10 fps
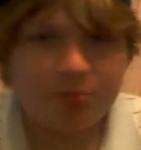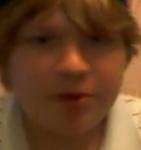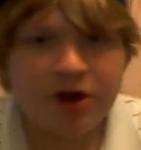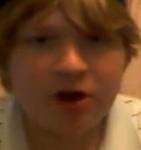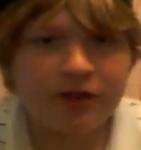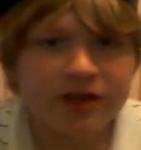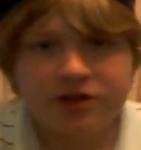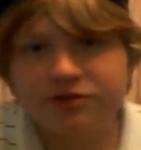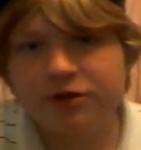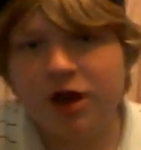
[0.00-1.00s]
the barrel, they
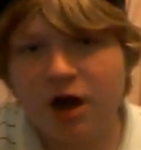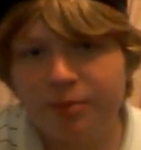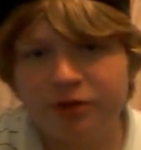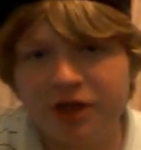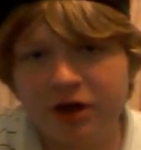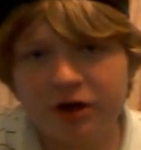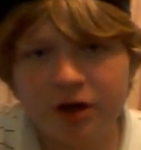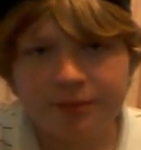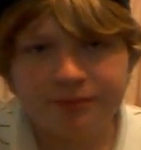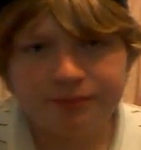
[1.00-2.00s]
can drop
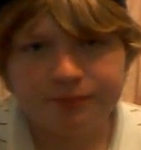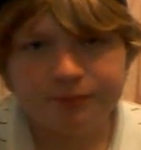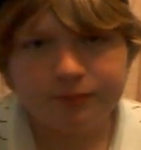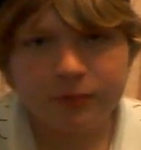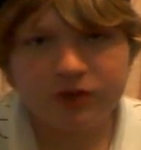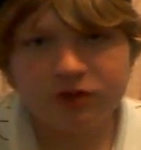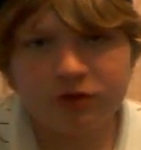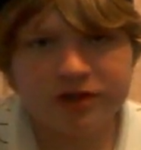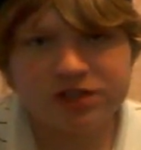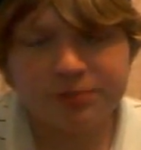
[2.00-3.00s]
without, the
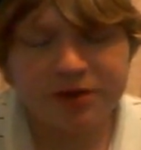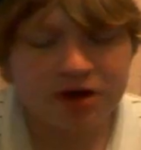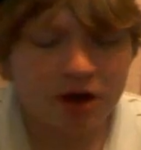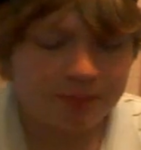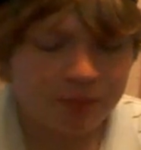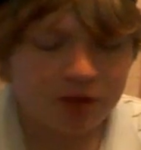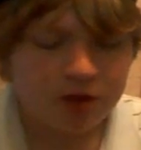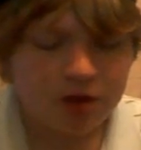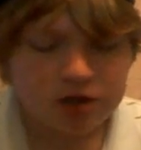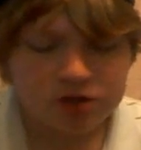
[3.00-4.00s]
right spin on them.
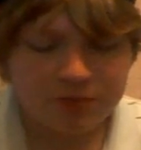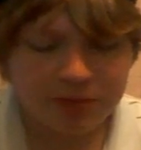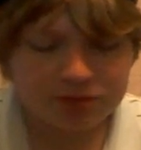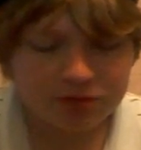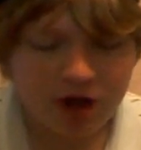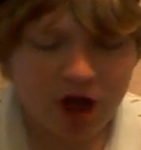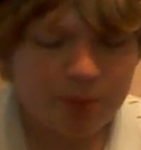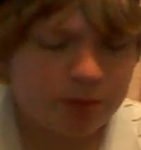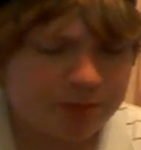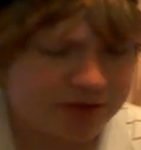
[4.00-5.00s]
But pretty much what
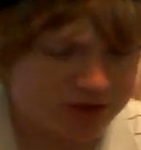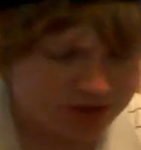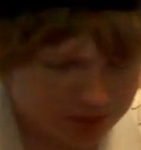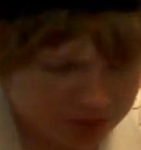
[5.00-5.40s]
hop up is